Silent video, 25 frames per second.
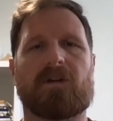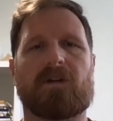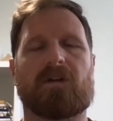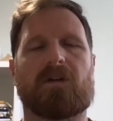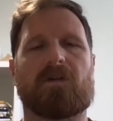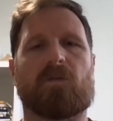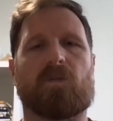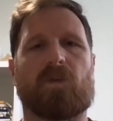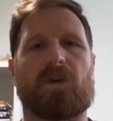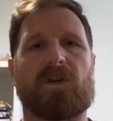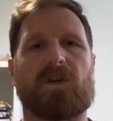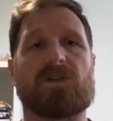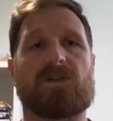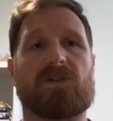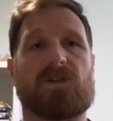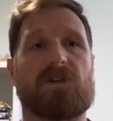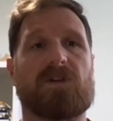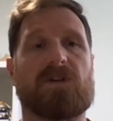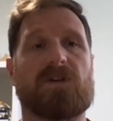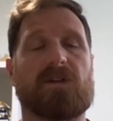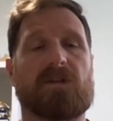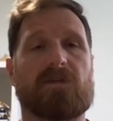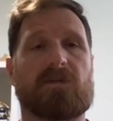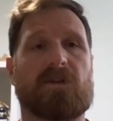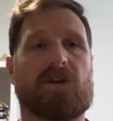which you
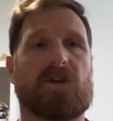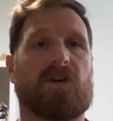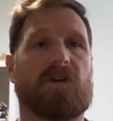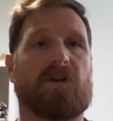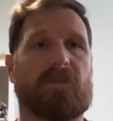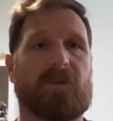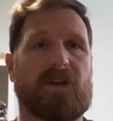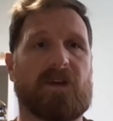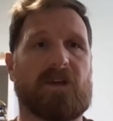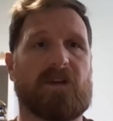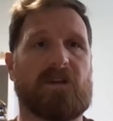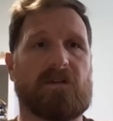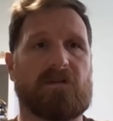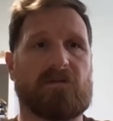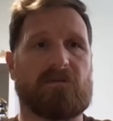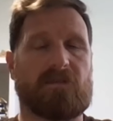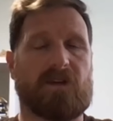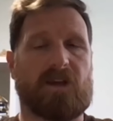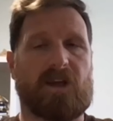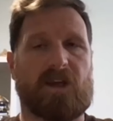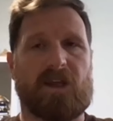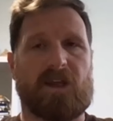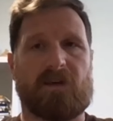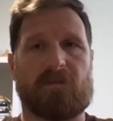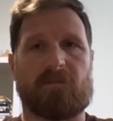just copy
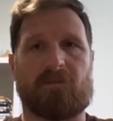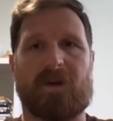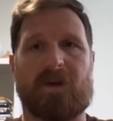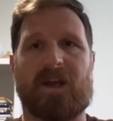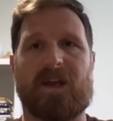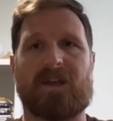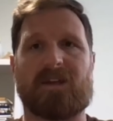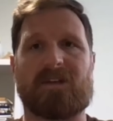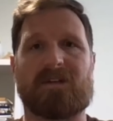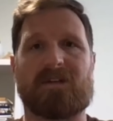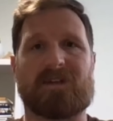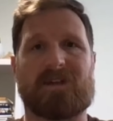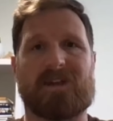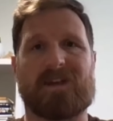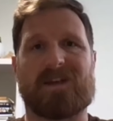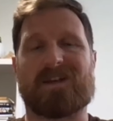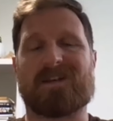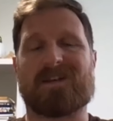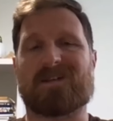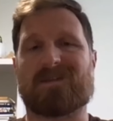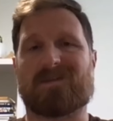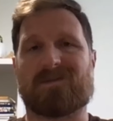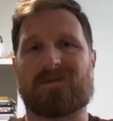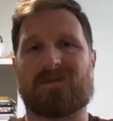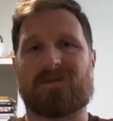and paste
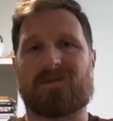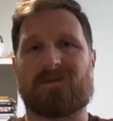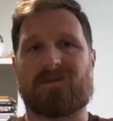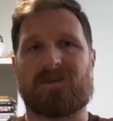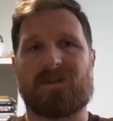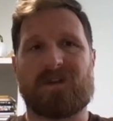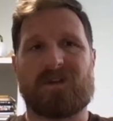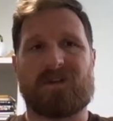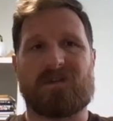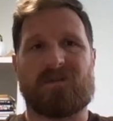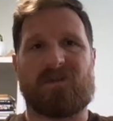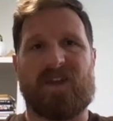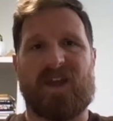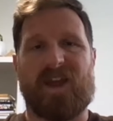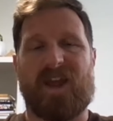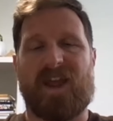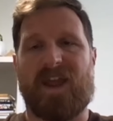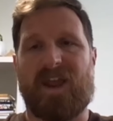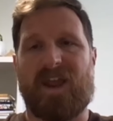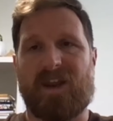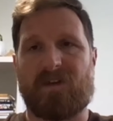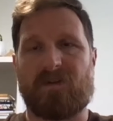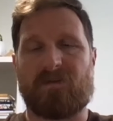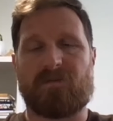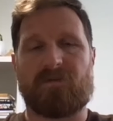into the
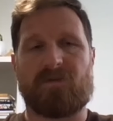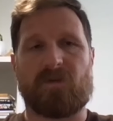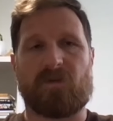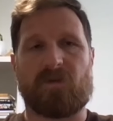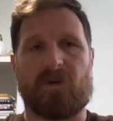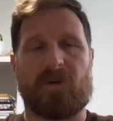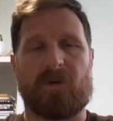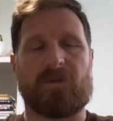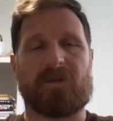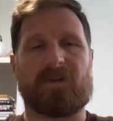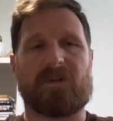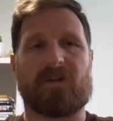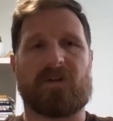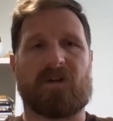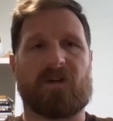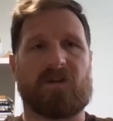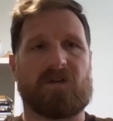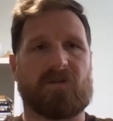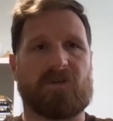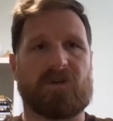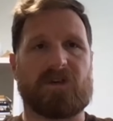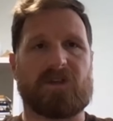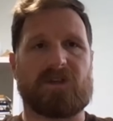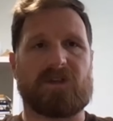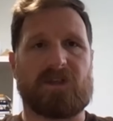head of your website
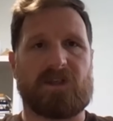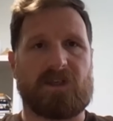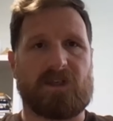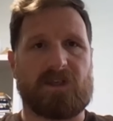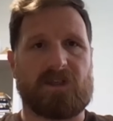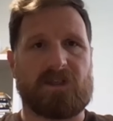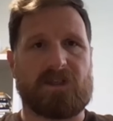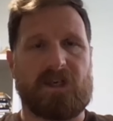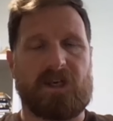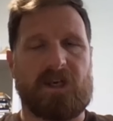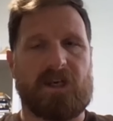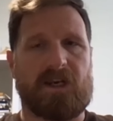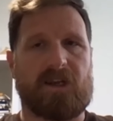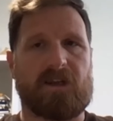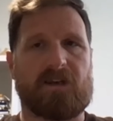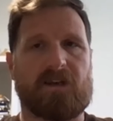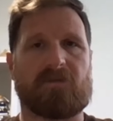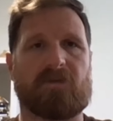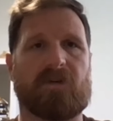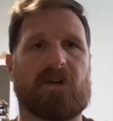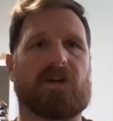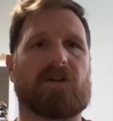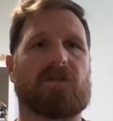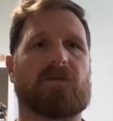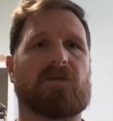or into your DNS
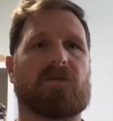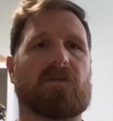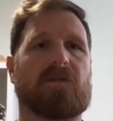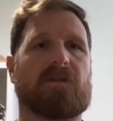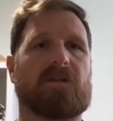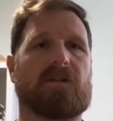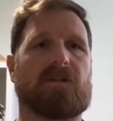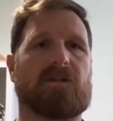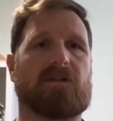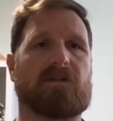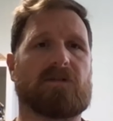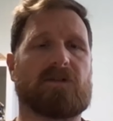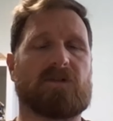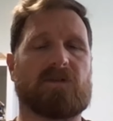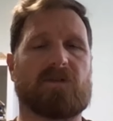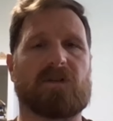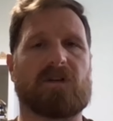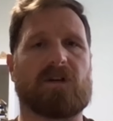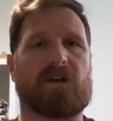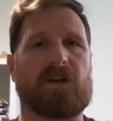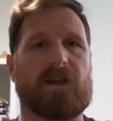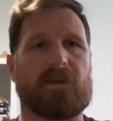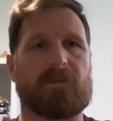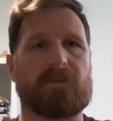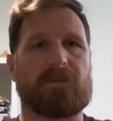records and do a
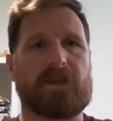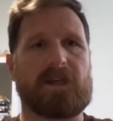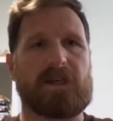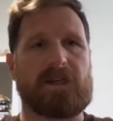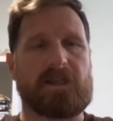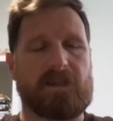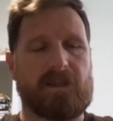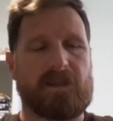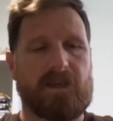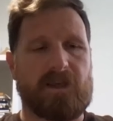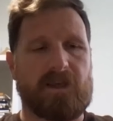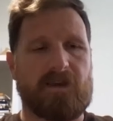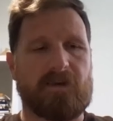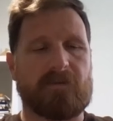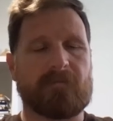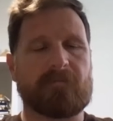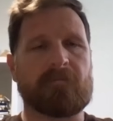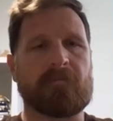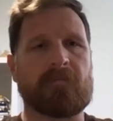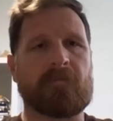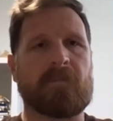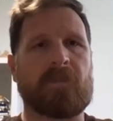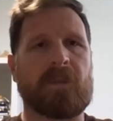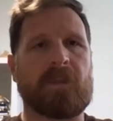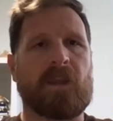little update there.
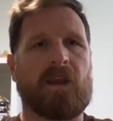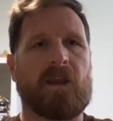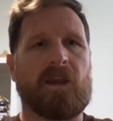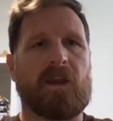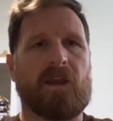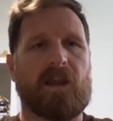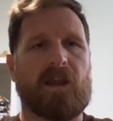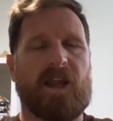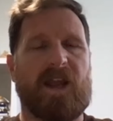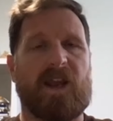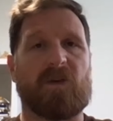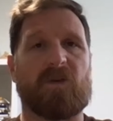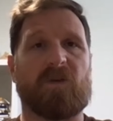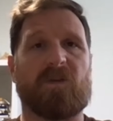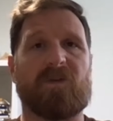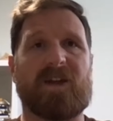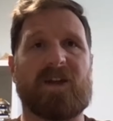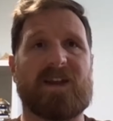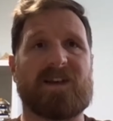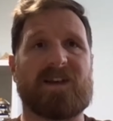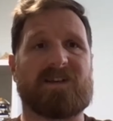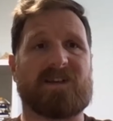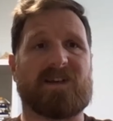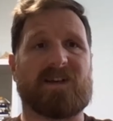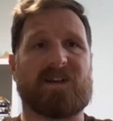And all
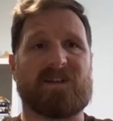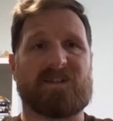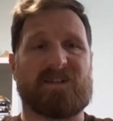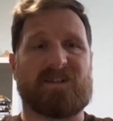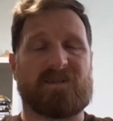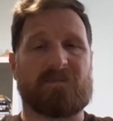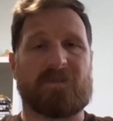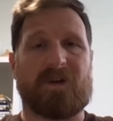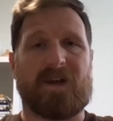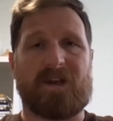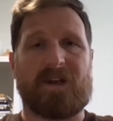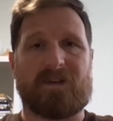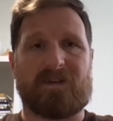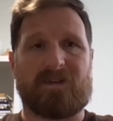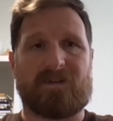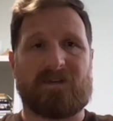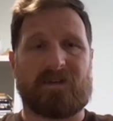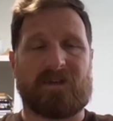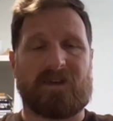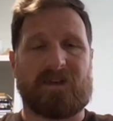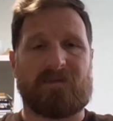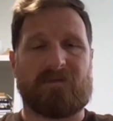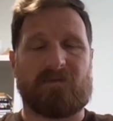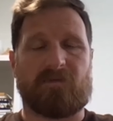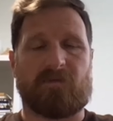that does is
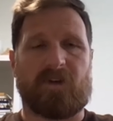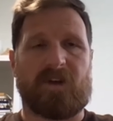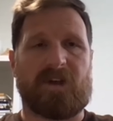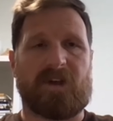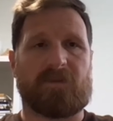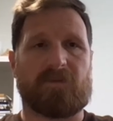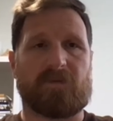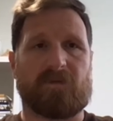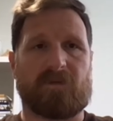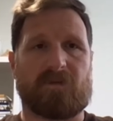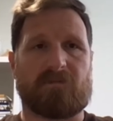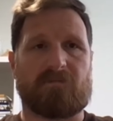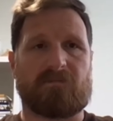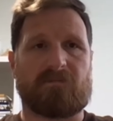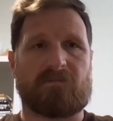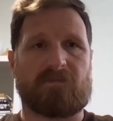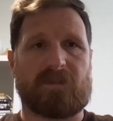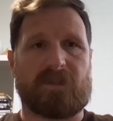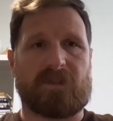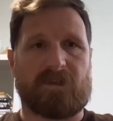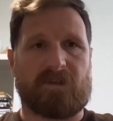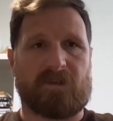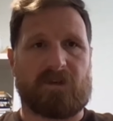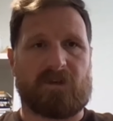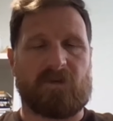basically Facebook
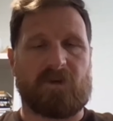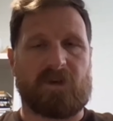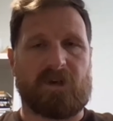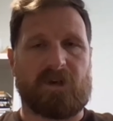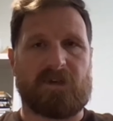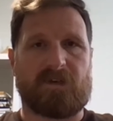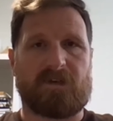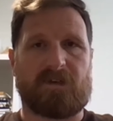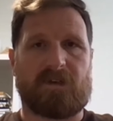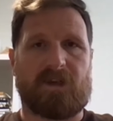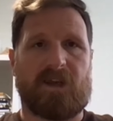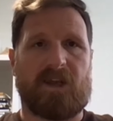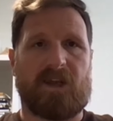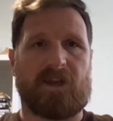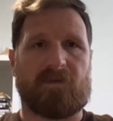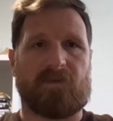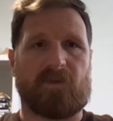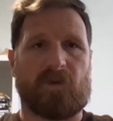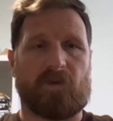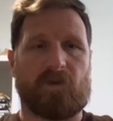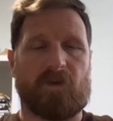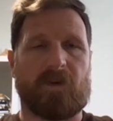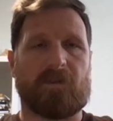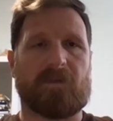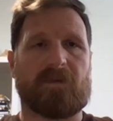does a quick scan of
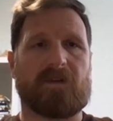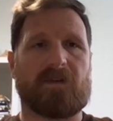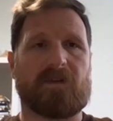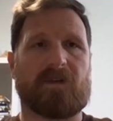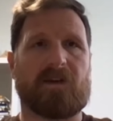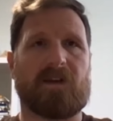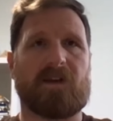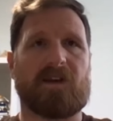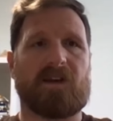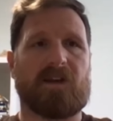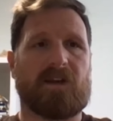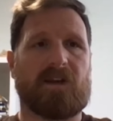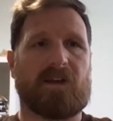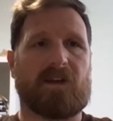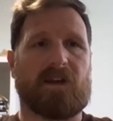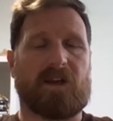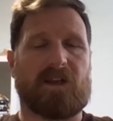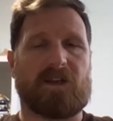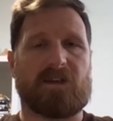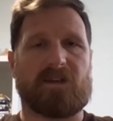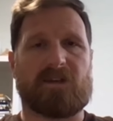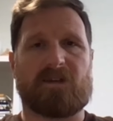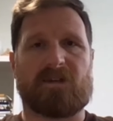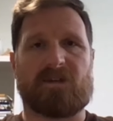your website and